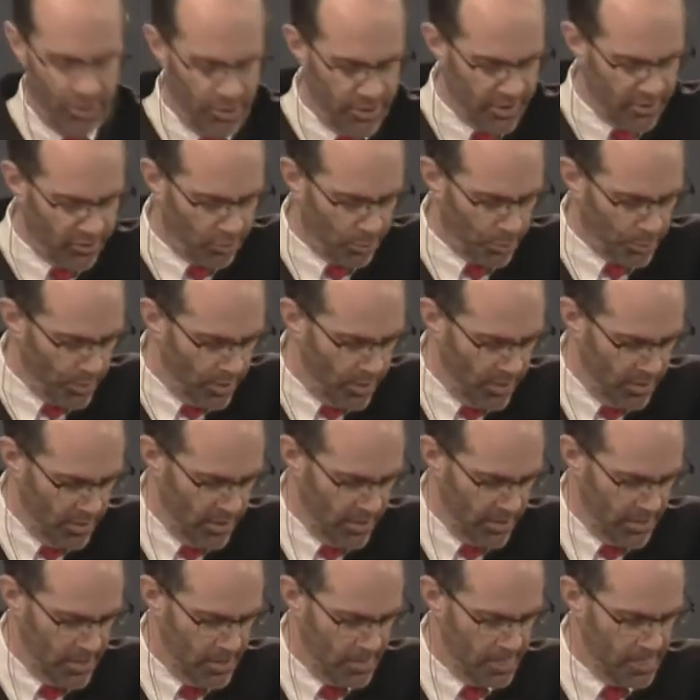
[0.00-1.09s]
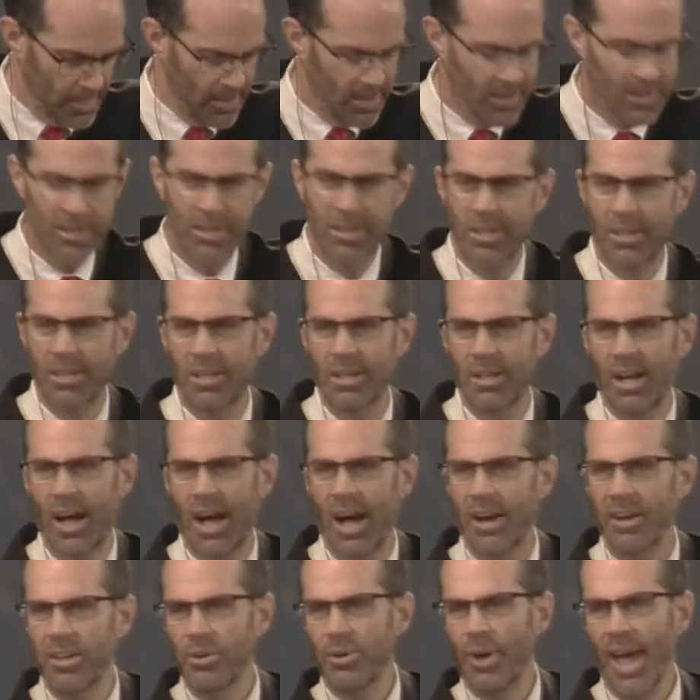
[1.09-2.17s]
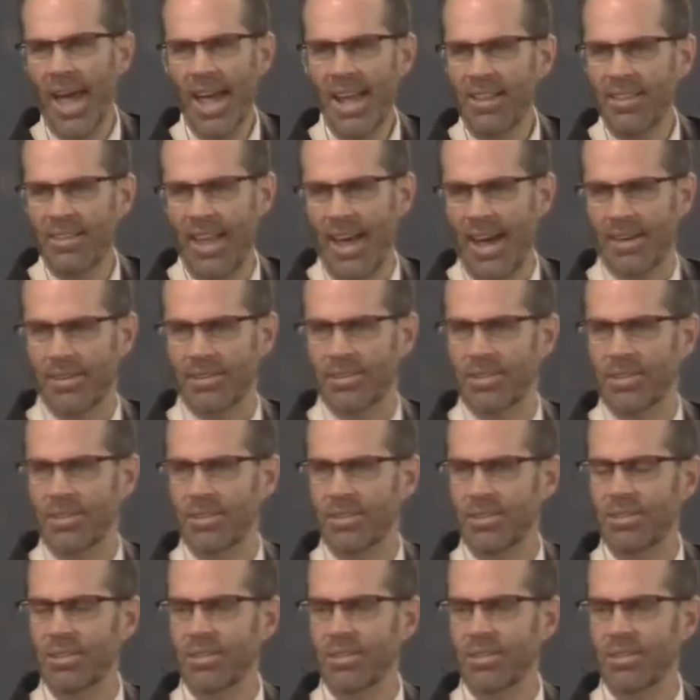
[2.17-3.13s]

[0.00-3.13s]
to this world. How do you hate that?